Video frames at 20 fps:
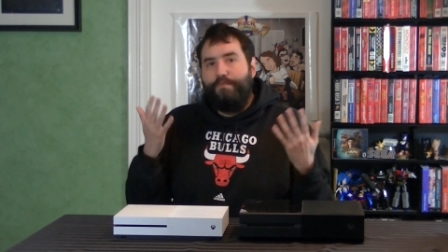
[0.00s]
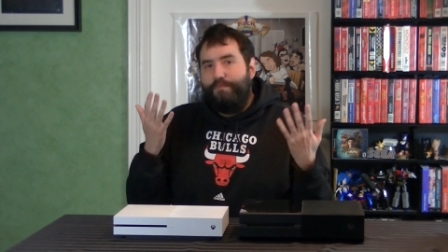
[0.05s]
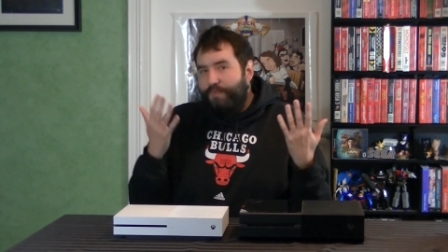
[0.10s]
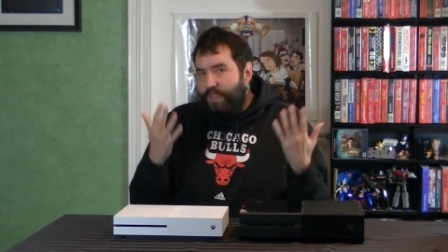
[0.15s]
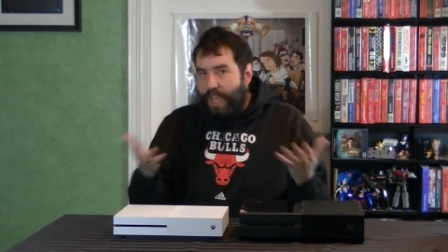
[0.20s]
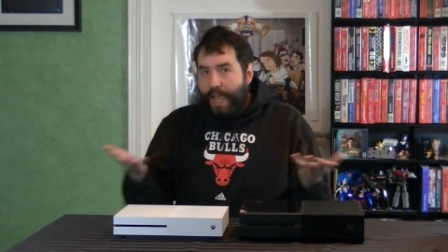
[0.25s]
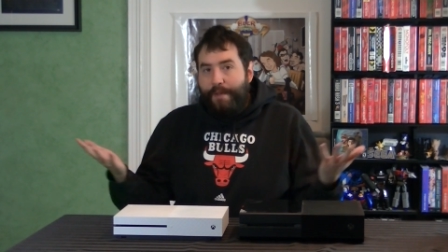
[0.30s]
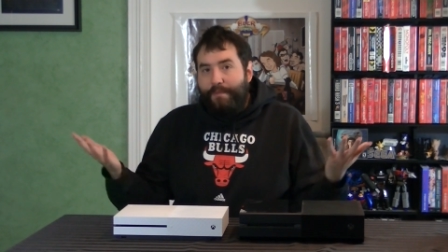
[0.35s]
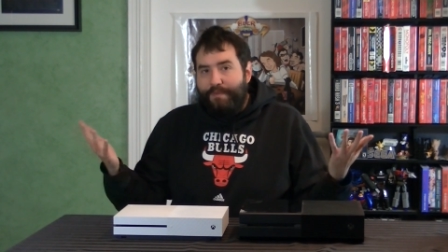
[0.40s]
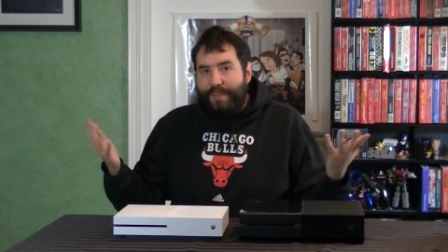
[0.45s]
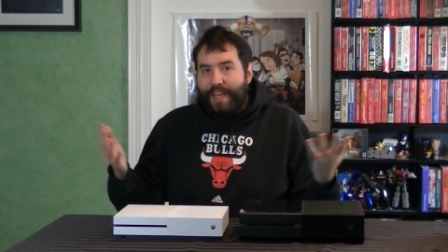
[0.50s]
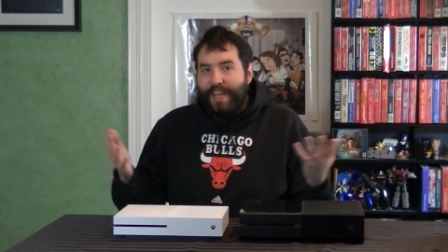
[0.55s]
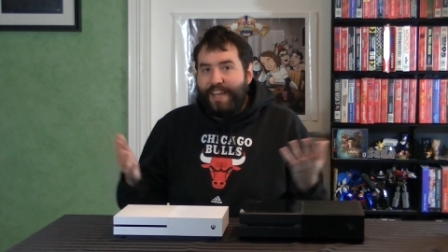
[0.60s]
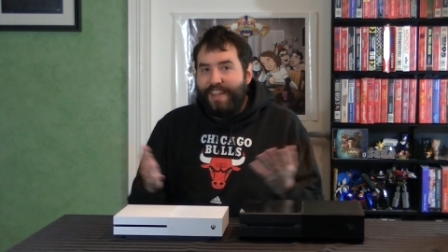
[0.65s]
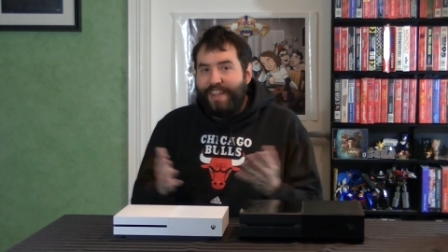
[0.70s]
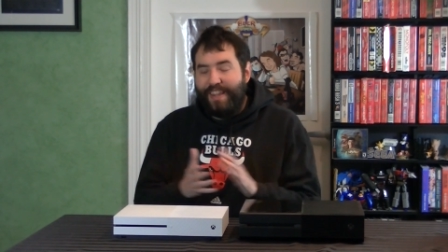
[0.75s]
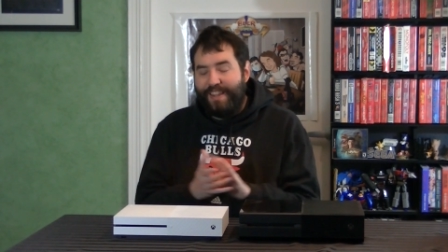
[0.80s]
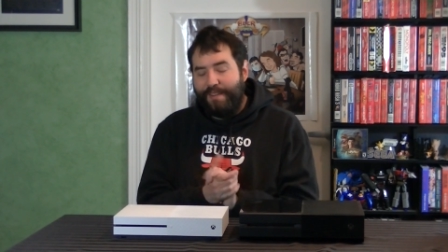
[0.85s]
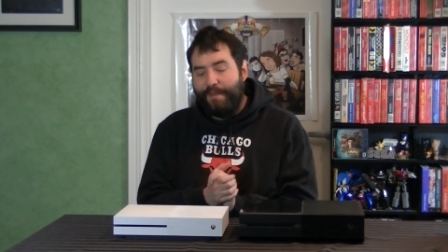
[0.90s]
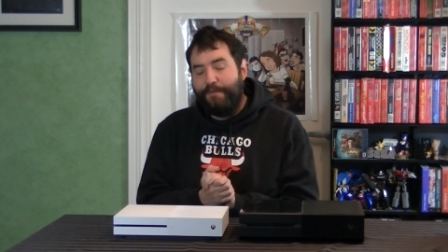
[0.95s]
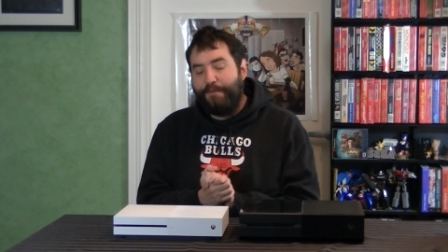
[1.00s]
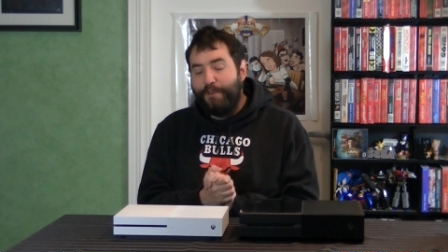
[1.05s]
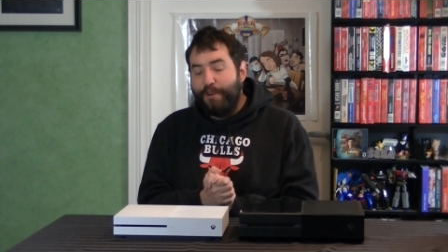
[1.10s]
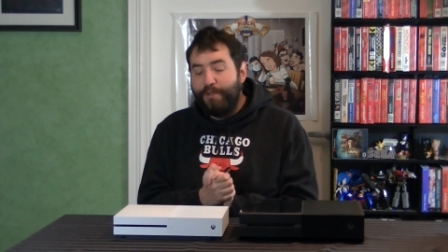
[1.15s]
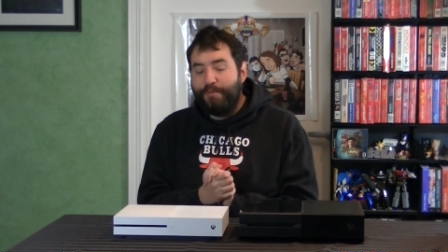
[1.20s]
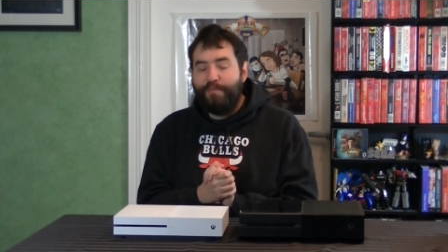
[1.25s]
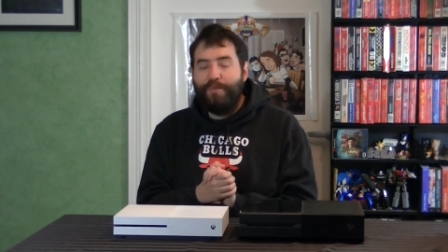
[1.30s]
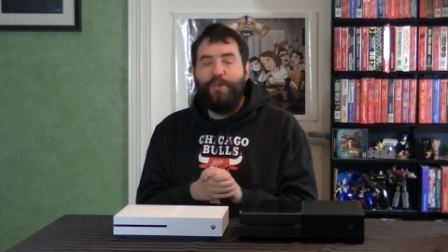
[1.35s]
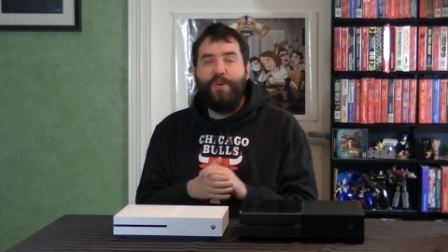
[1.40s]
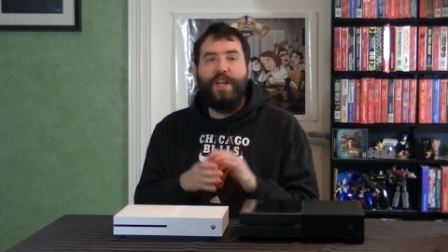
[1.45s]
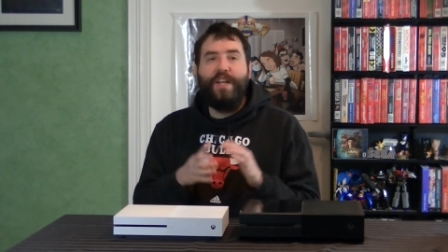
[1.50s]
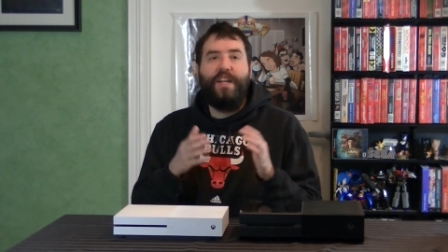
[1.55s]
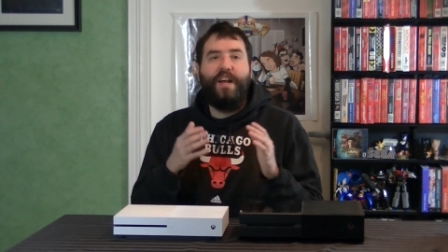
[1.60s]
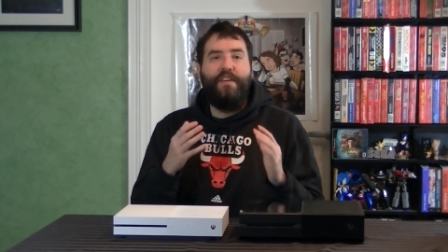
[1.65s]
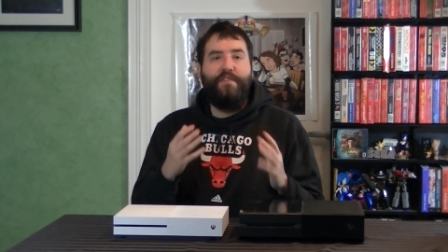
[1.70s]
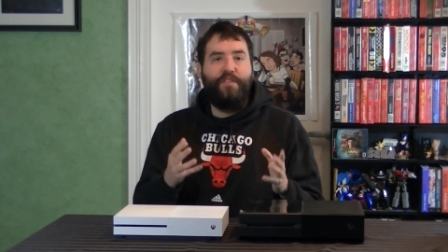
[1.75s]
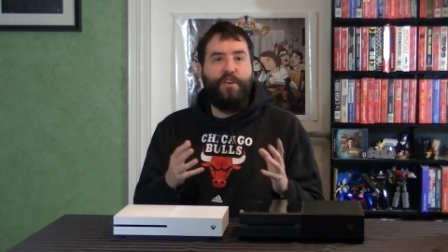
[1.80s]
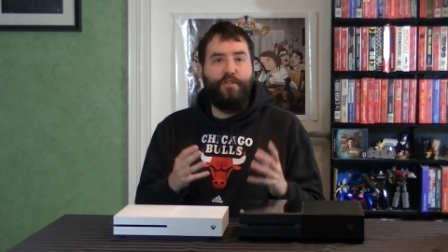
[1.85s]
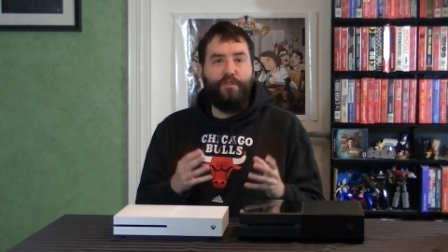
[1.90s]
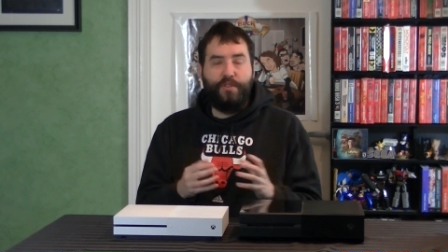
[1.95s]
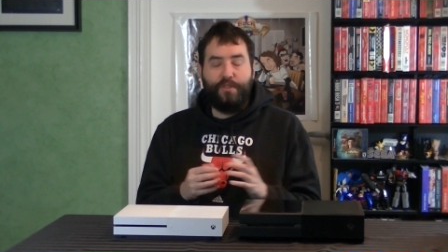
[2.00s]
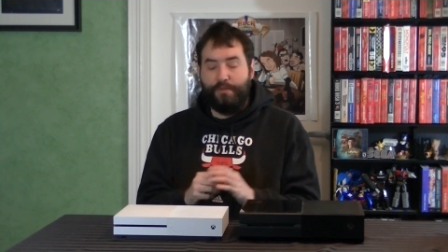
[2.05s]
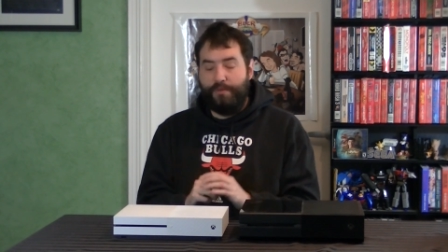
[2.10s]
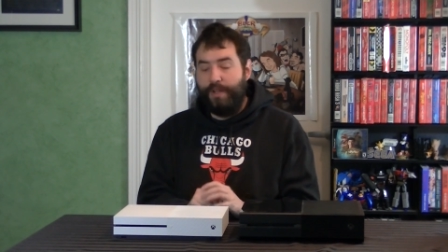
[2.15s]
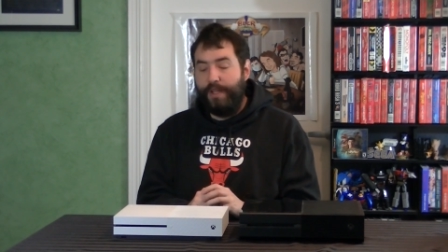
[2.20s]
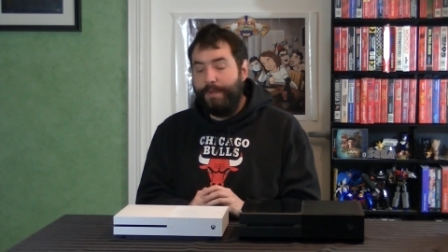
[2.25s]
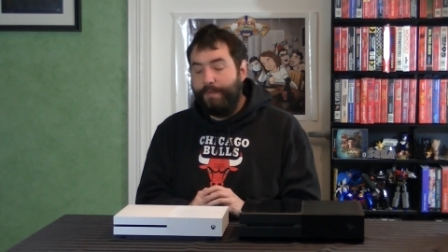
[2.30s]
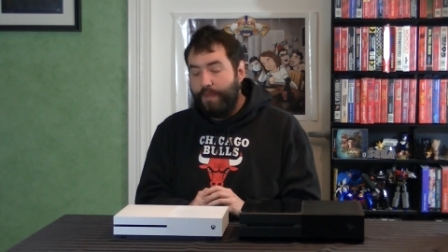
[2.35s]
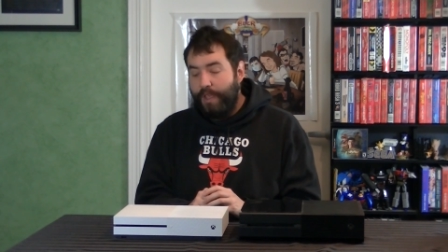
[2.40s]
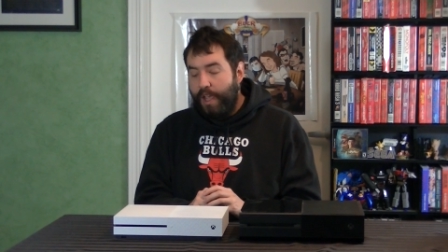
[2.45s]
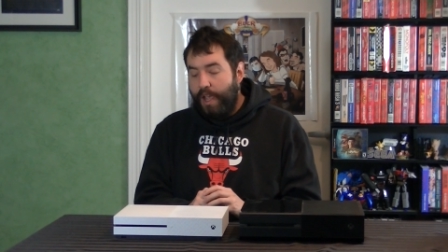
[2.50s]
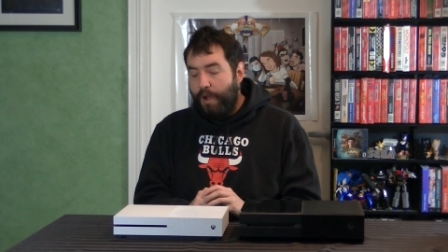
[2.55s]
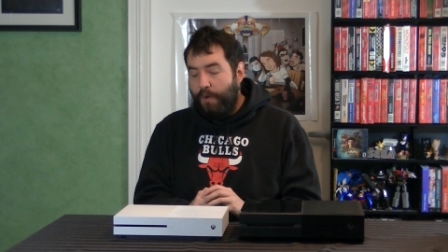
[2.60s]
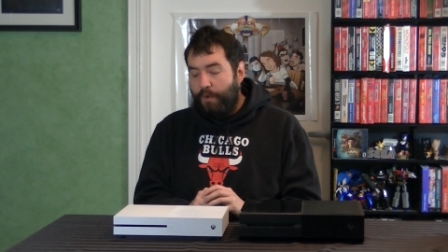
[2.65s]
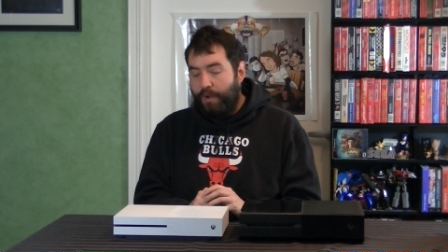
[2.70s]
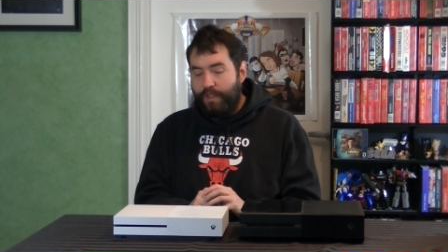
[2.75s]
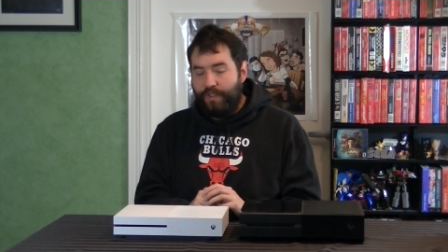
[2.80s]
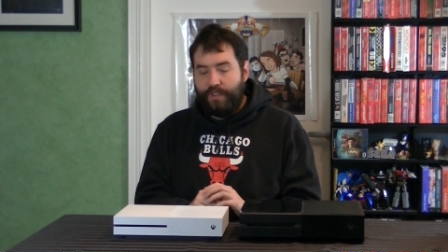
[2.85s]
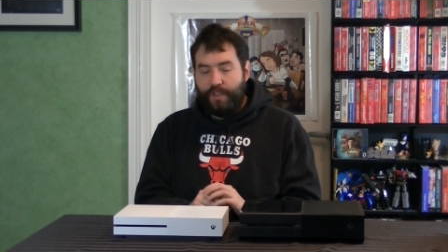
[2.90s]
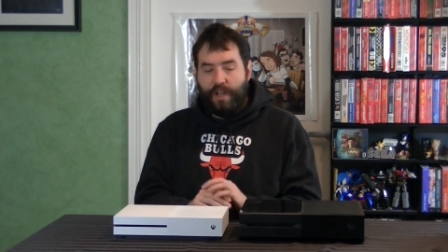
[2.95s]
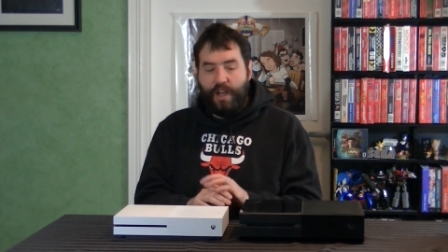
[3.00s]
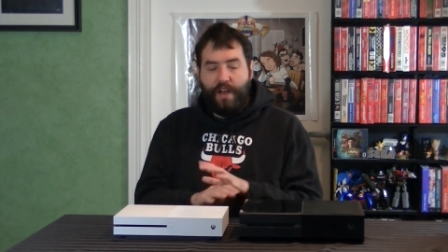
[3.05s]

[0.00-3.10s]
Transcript: yeah, the first point of those three was,